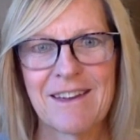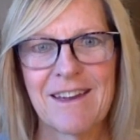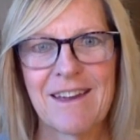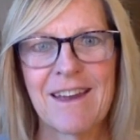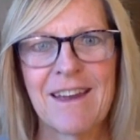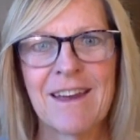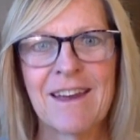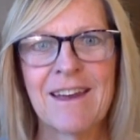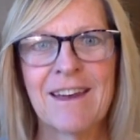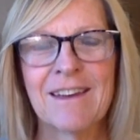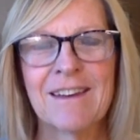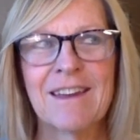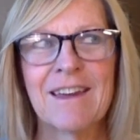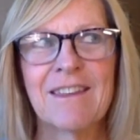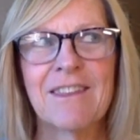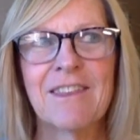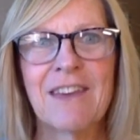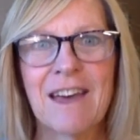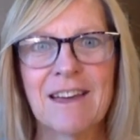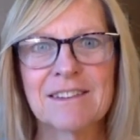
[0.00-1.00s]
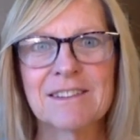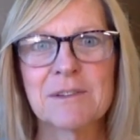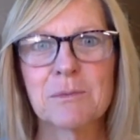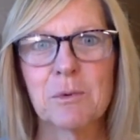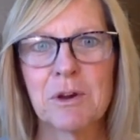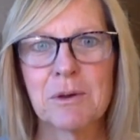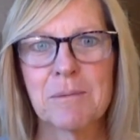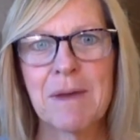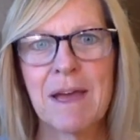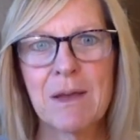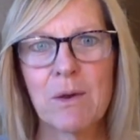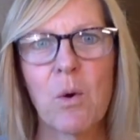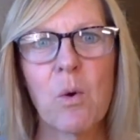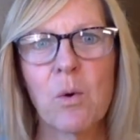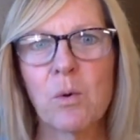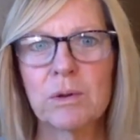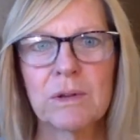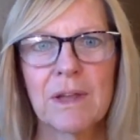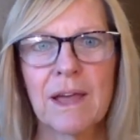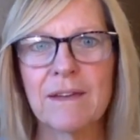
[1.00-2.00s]
And that's where my
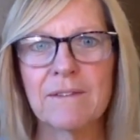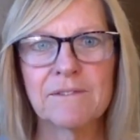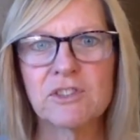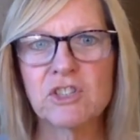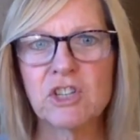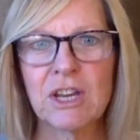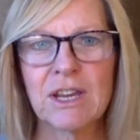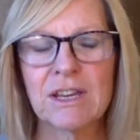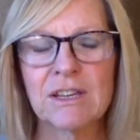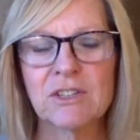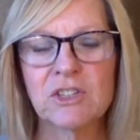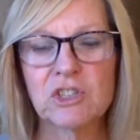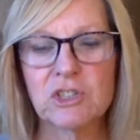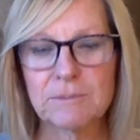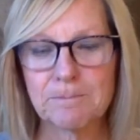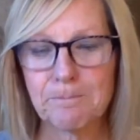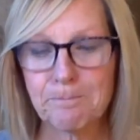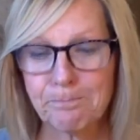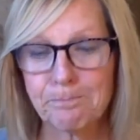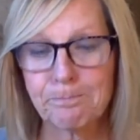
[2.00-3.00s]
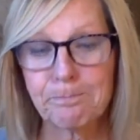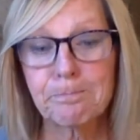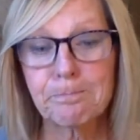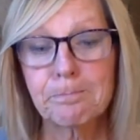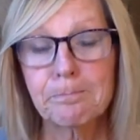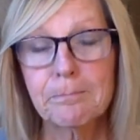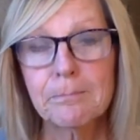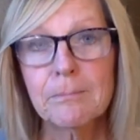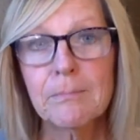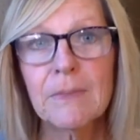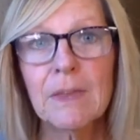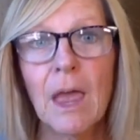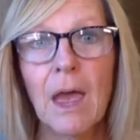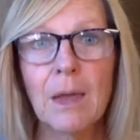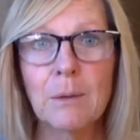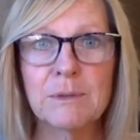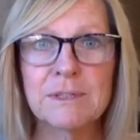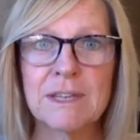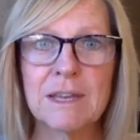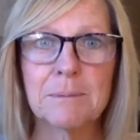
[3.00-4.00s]
whole life changed.
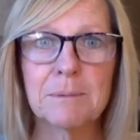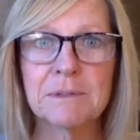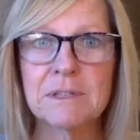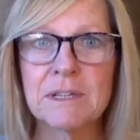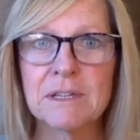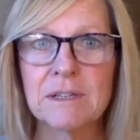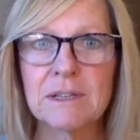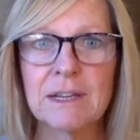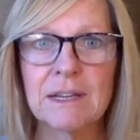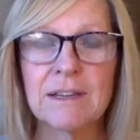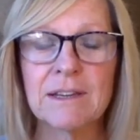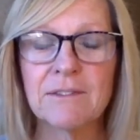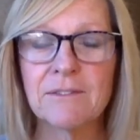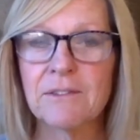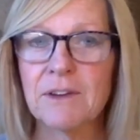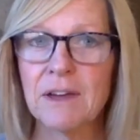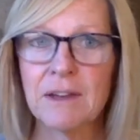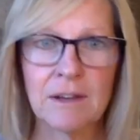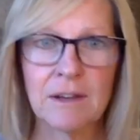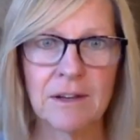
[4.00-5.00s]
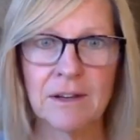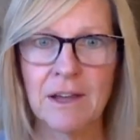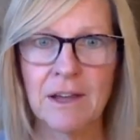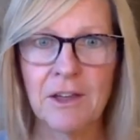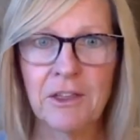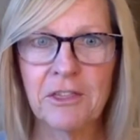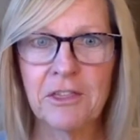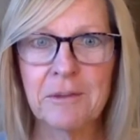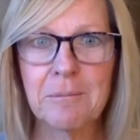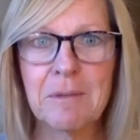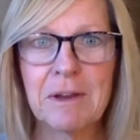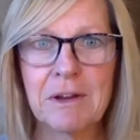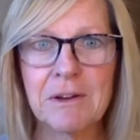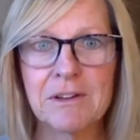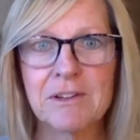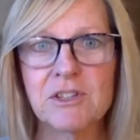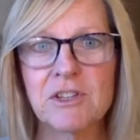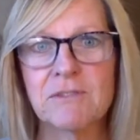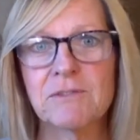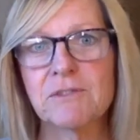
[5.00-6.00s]
I was able to leave an unhealthy
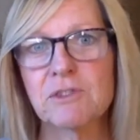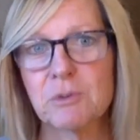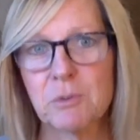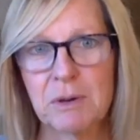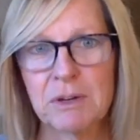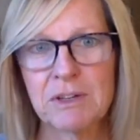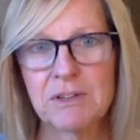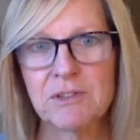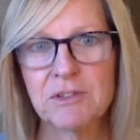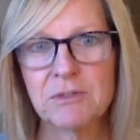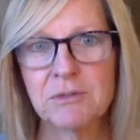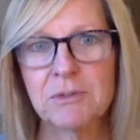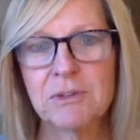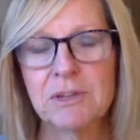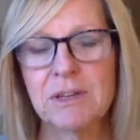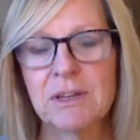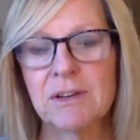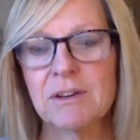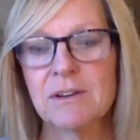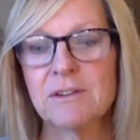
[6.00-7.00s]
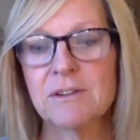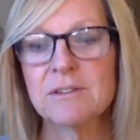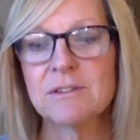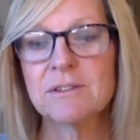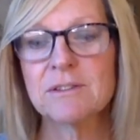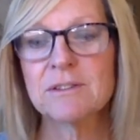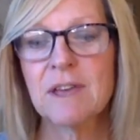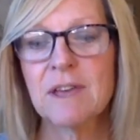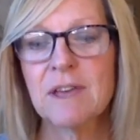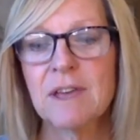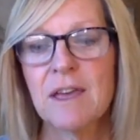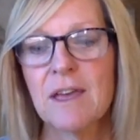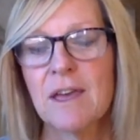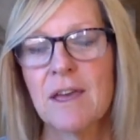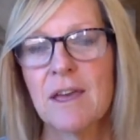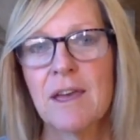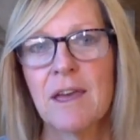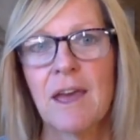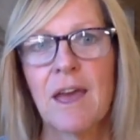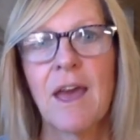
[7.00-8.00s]
marriage of 22 years,
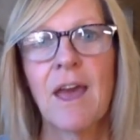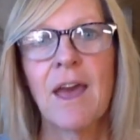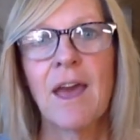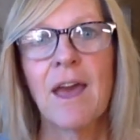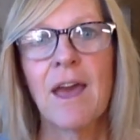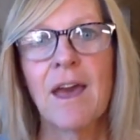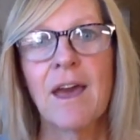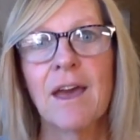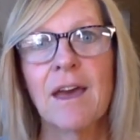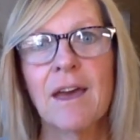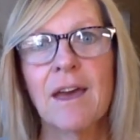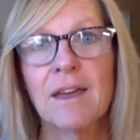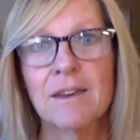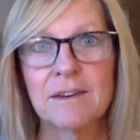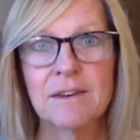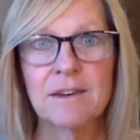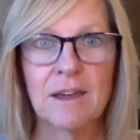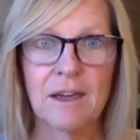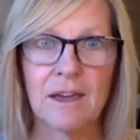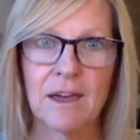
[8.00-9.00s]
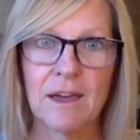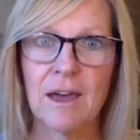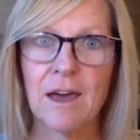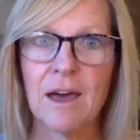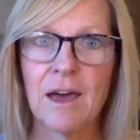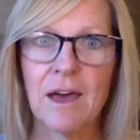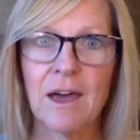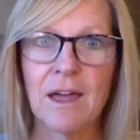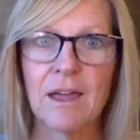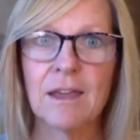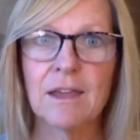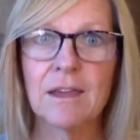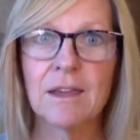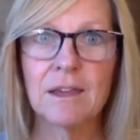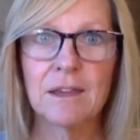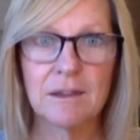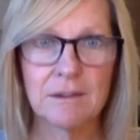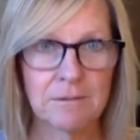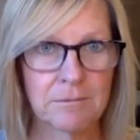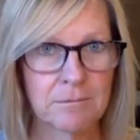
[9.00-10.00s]
and
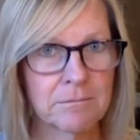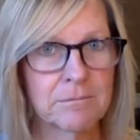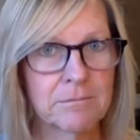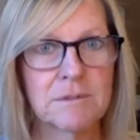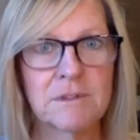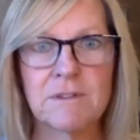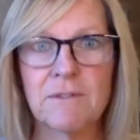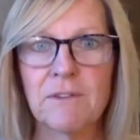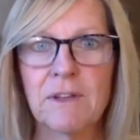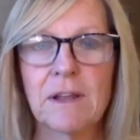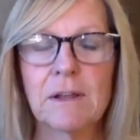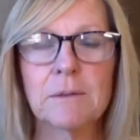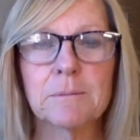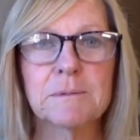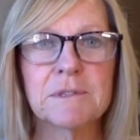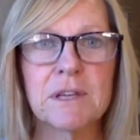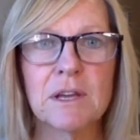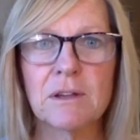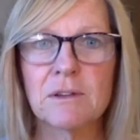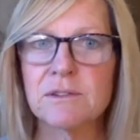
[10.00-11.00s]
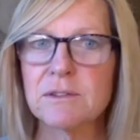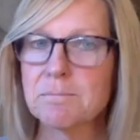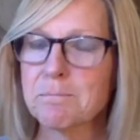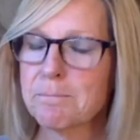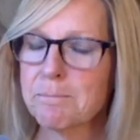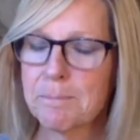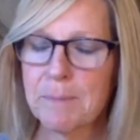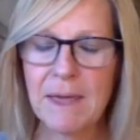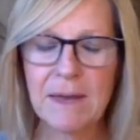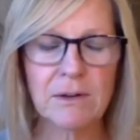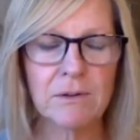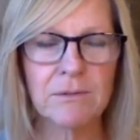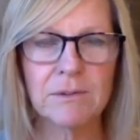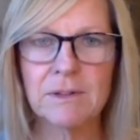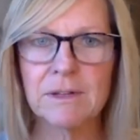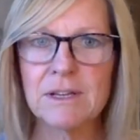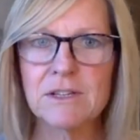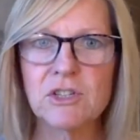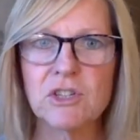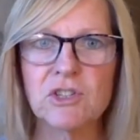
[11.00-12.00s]
I developed a better
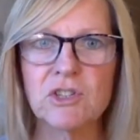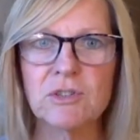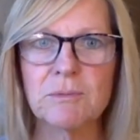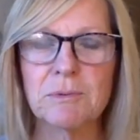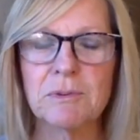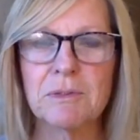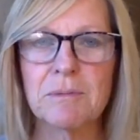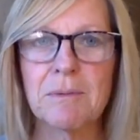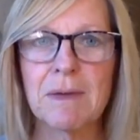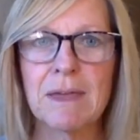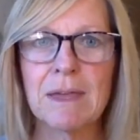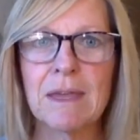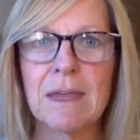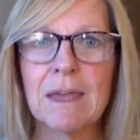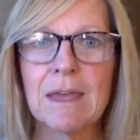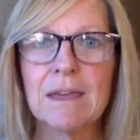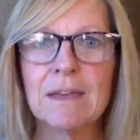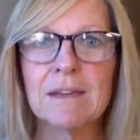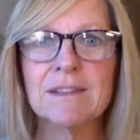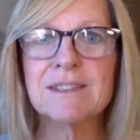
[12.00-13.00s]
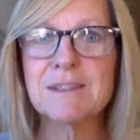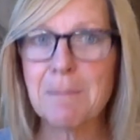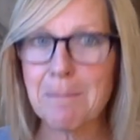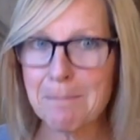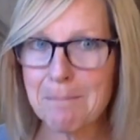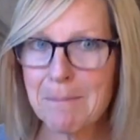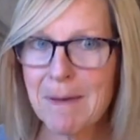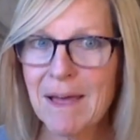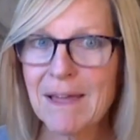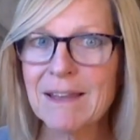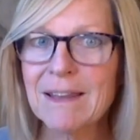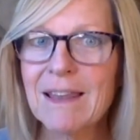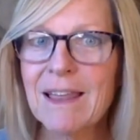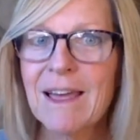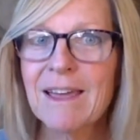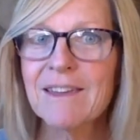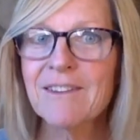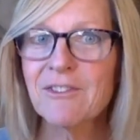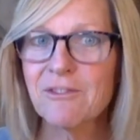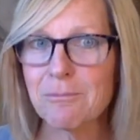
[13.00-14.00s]
relationship with my kids, my
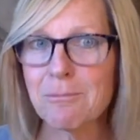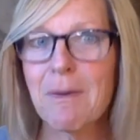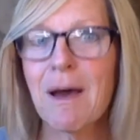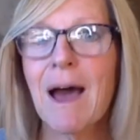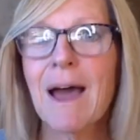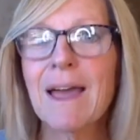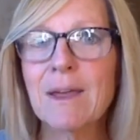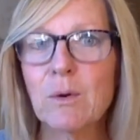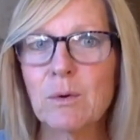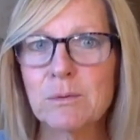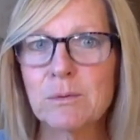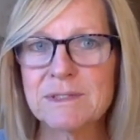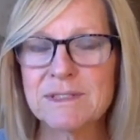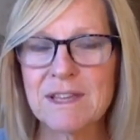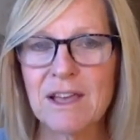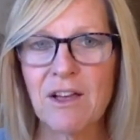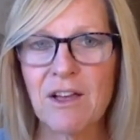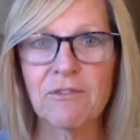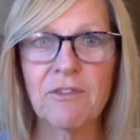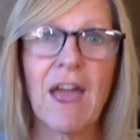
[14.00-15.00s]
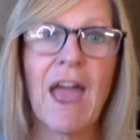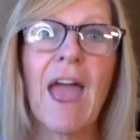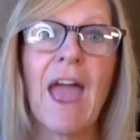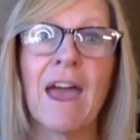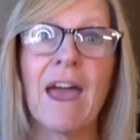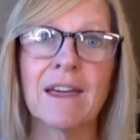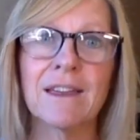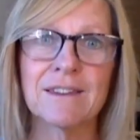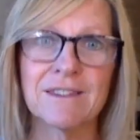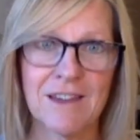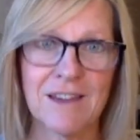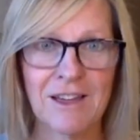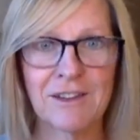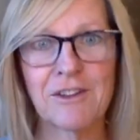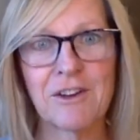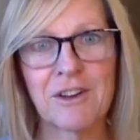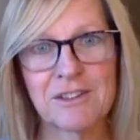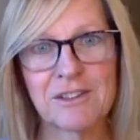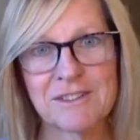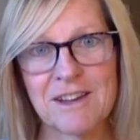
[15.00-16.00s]
life, my own self, and I
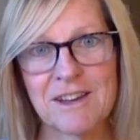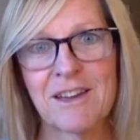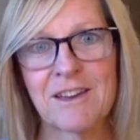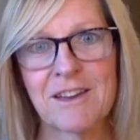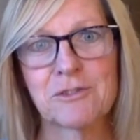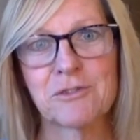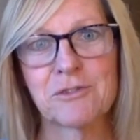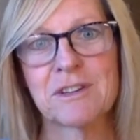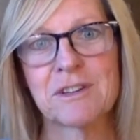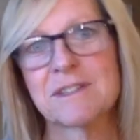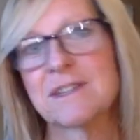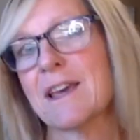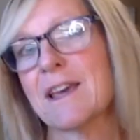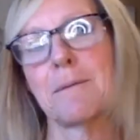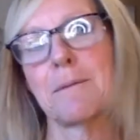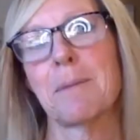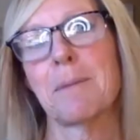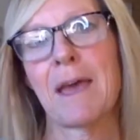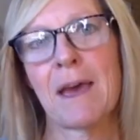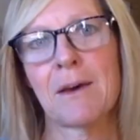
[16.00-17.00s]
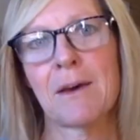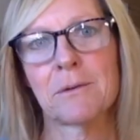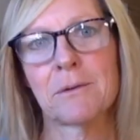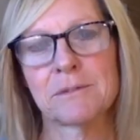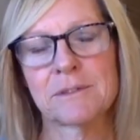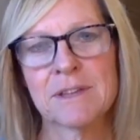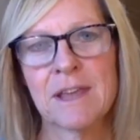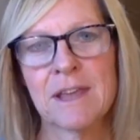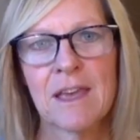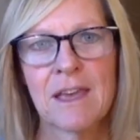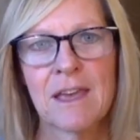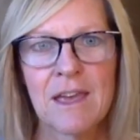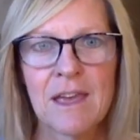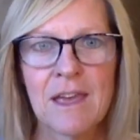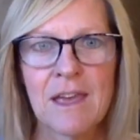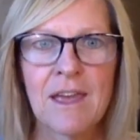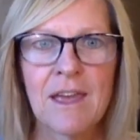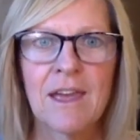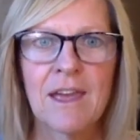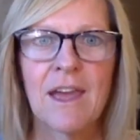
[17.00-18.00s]
lost 110 pounds.
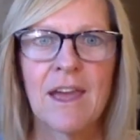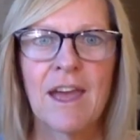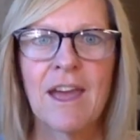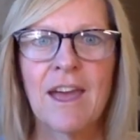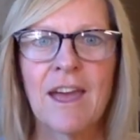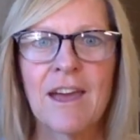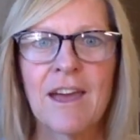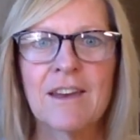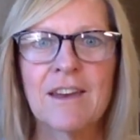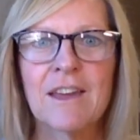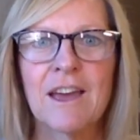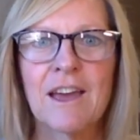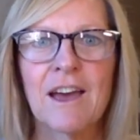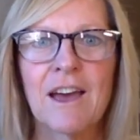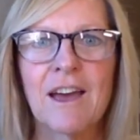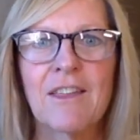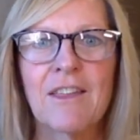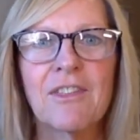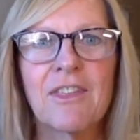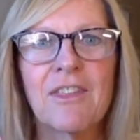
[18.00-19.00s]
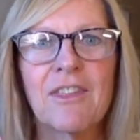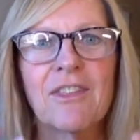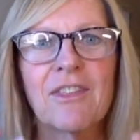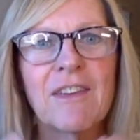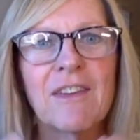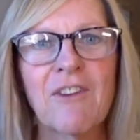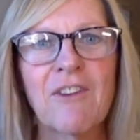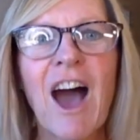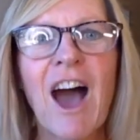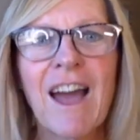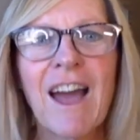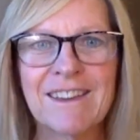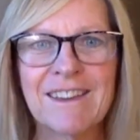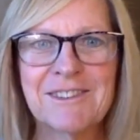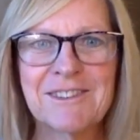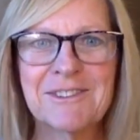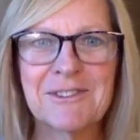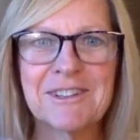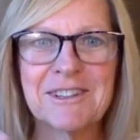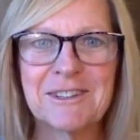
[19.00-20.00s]
And if I
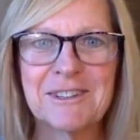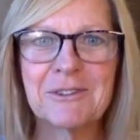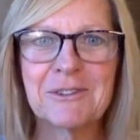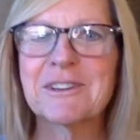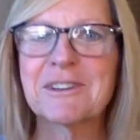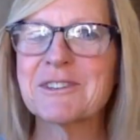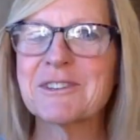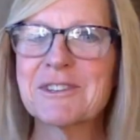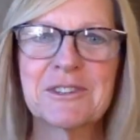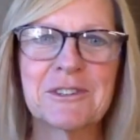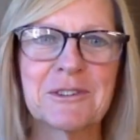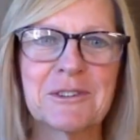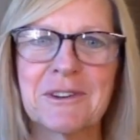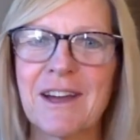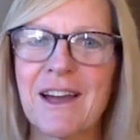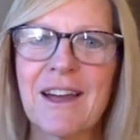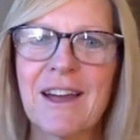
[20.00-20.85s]
can do it, you can too.